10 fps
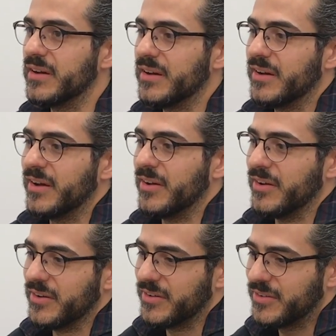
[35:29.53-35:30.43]
a
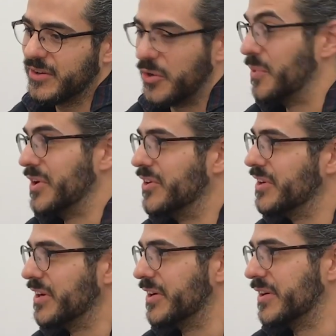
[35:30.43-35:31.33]
career
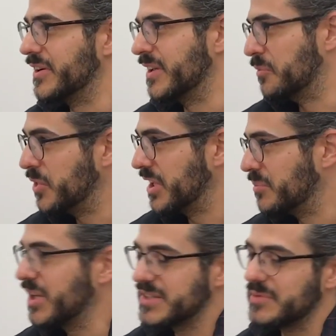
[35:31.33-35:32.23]
here, it really
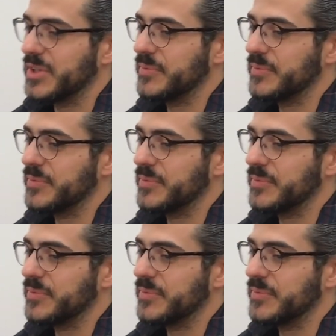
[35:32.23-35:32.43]
impressed me.